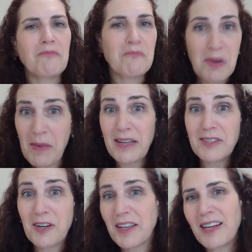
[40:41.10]
We might
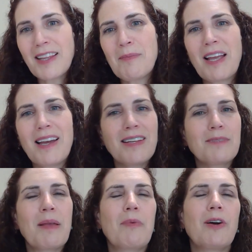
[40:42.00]
start getting them again as
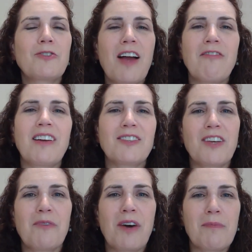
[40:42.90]
people are traveling, so
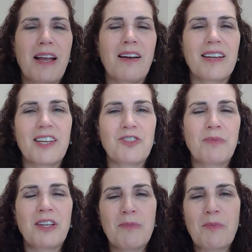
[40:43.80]
I want to make our guest room a
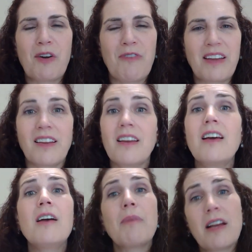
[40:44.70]
little bit more friendly,
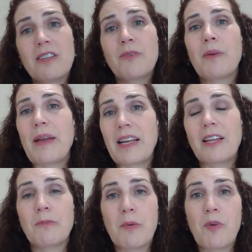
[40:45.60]
but I also want to make it a
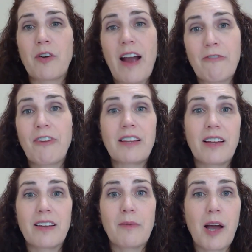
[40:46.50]
little bit more craft
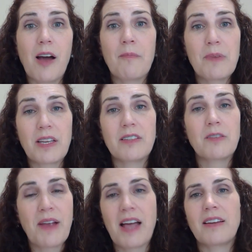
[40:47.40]
friendly, because the
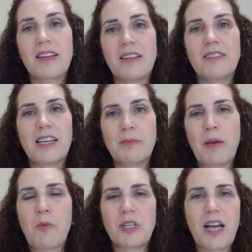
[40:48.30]
reality is I spend
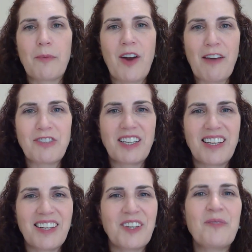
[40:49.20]
more time crafting in
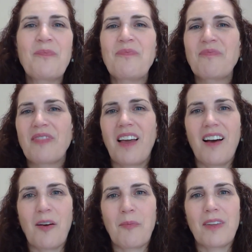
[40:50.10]
here
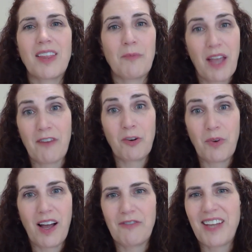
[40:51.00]
than we ever will
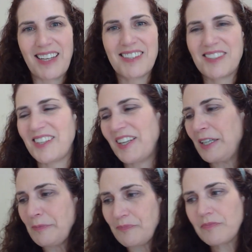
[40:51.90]
have guests in here.